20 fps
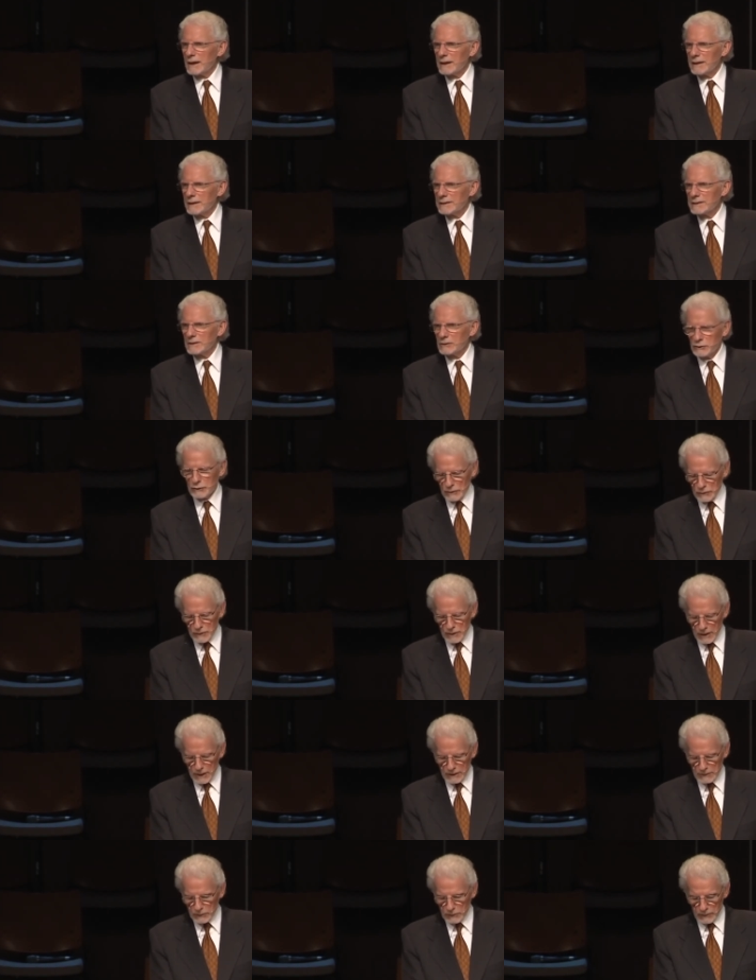I think it's just
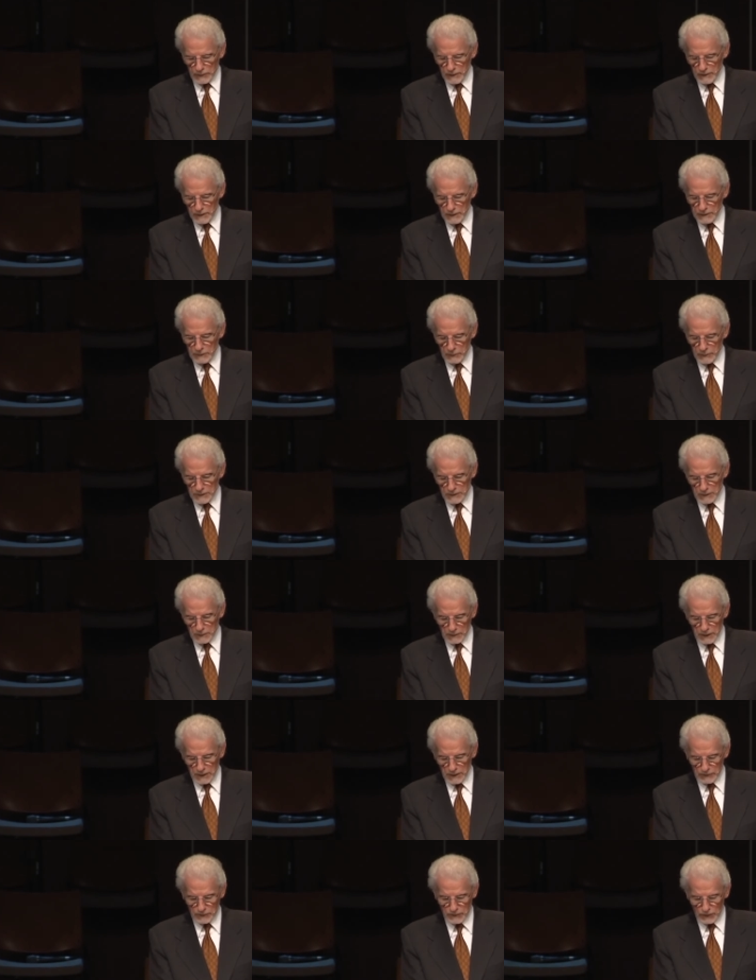contrary to what the
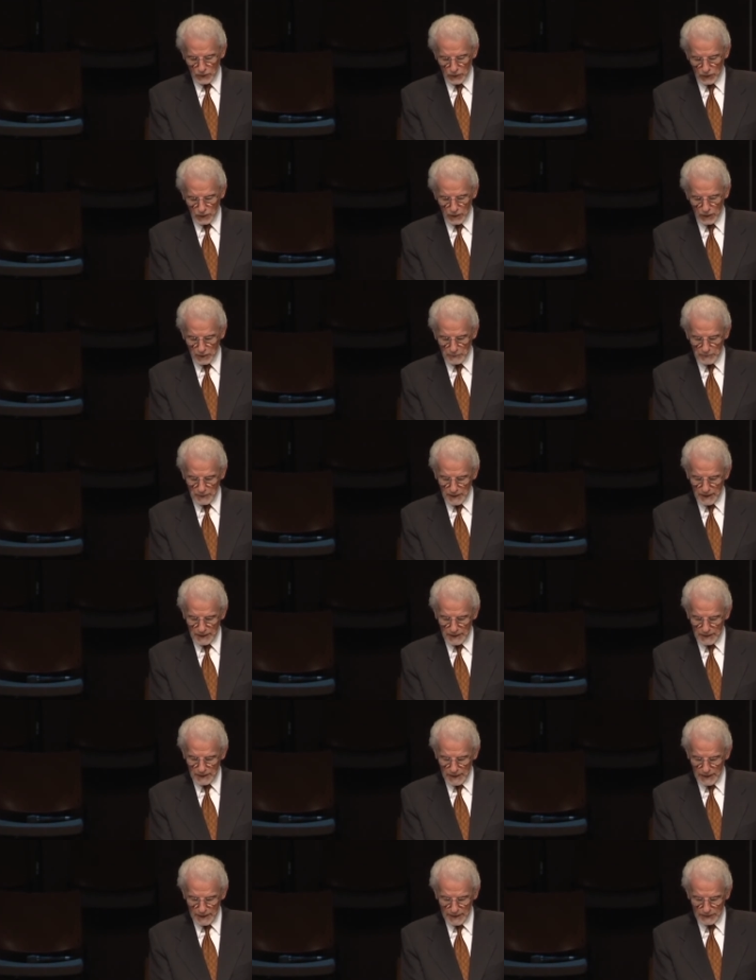gifts are by
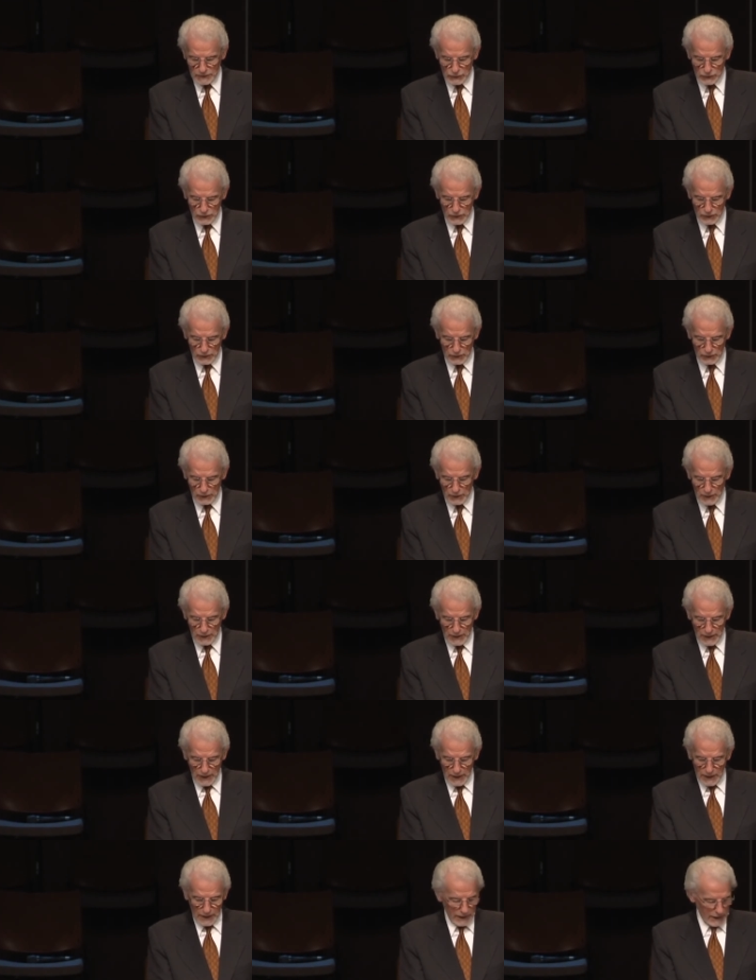nature.
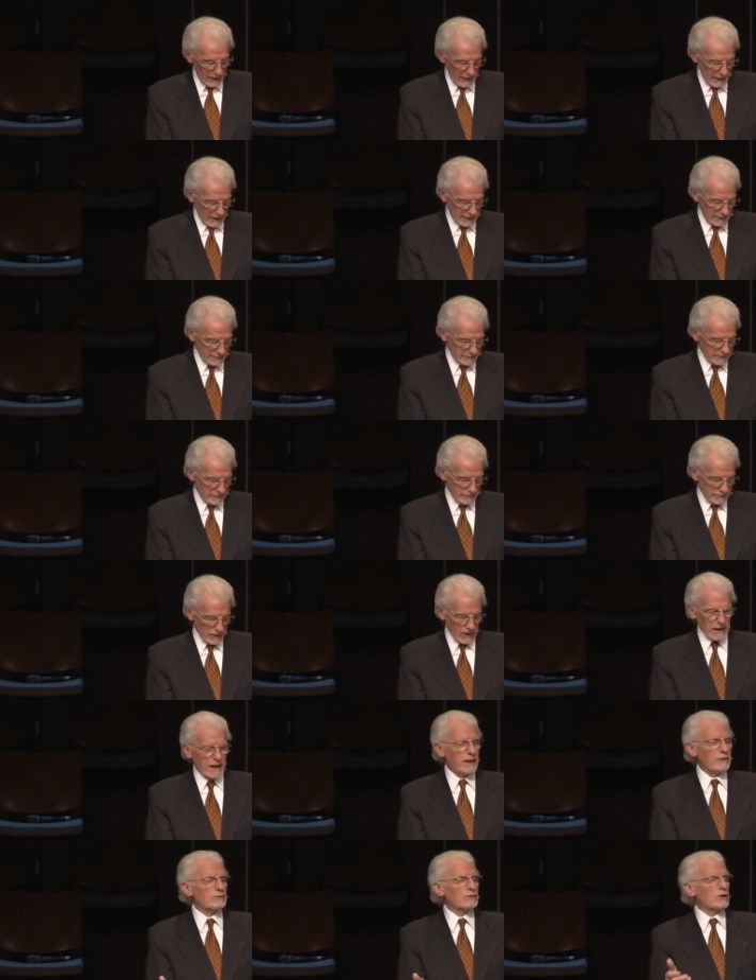Um, the
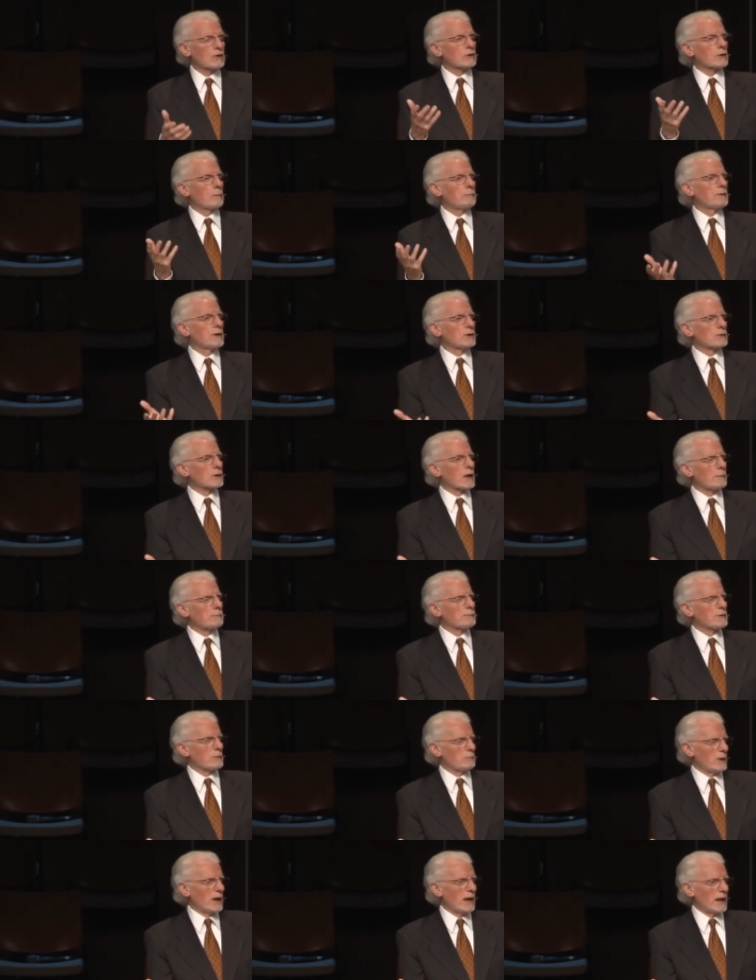gifts are to build up
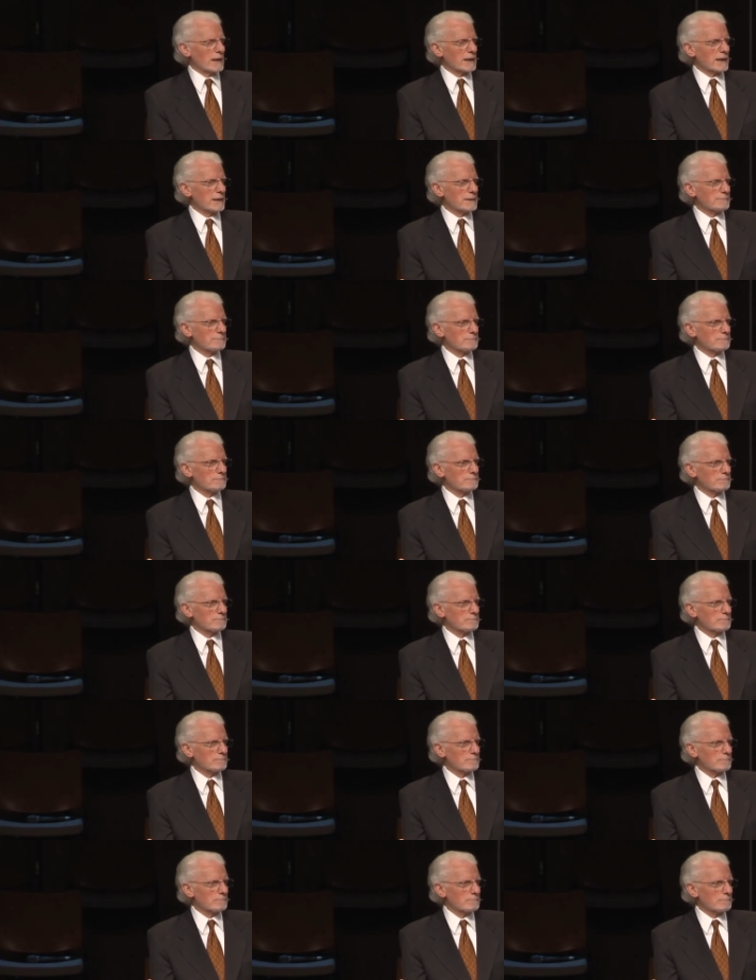the body,
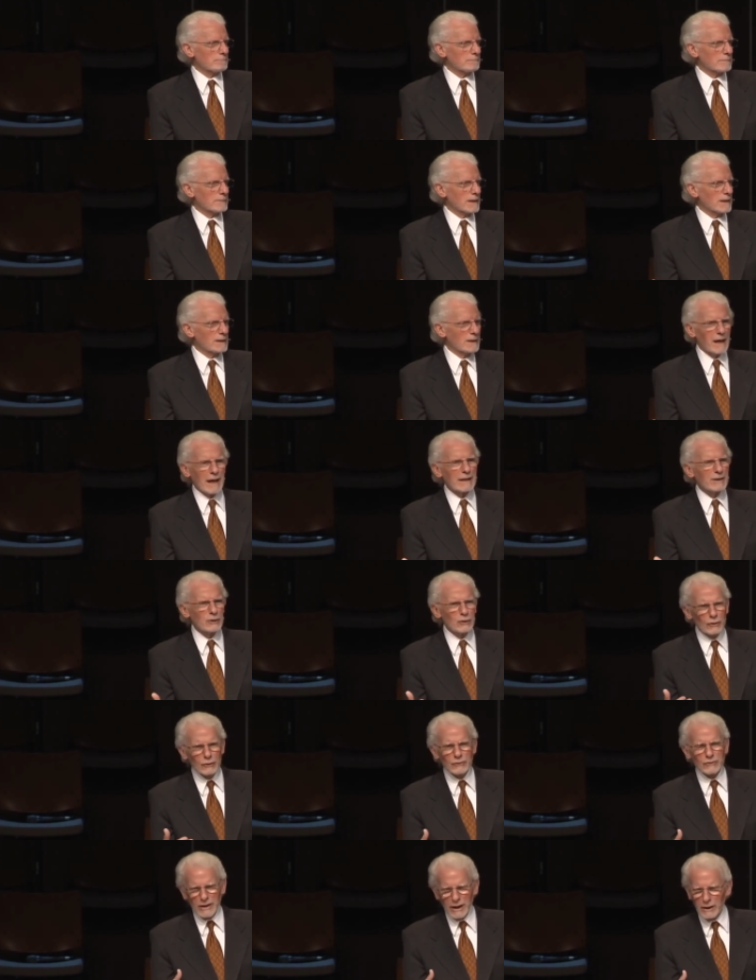not
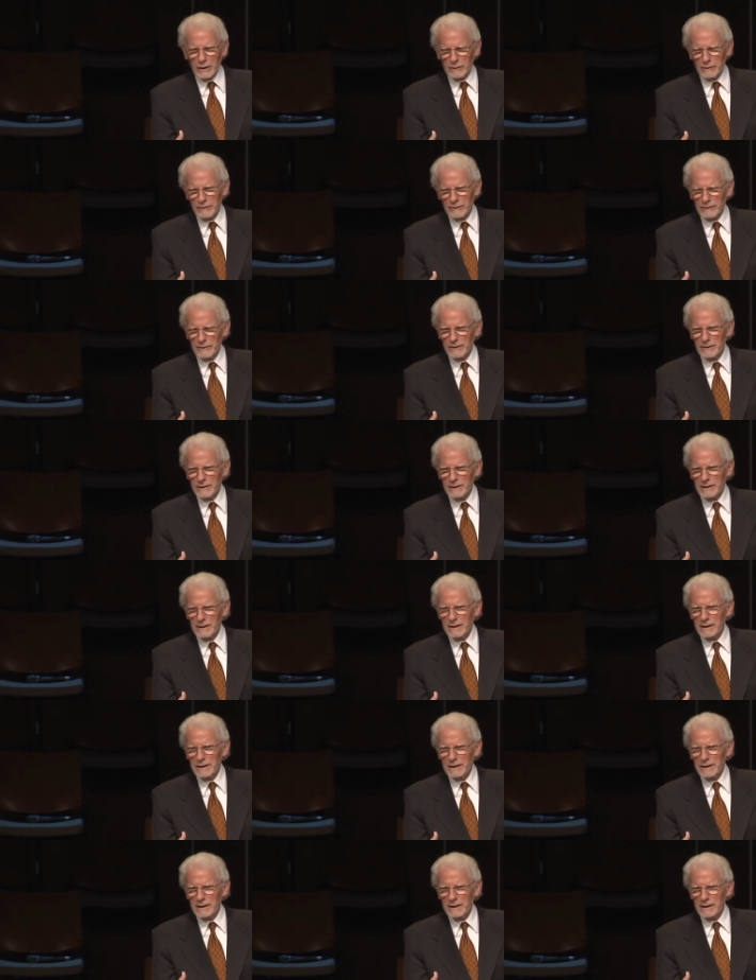yourself.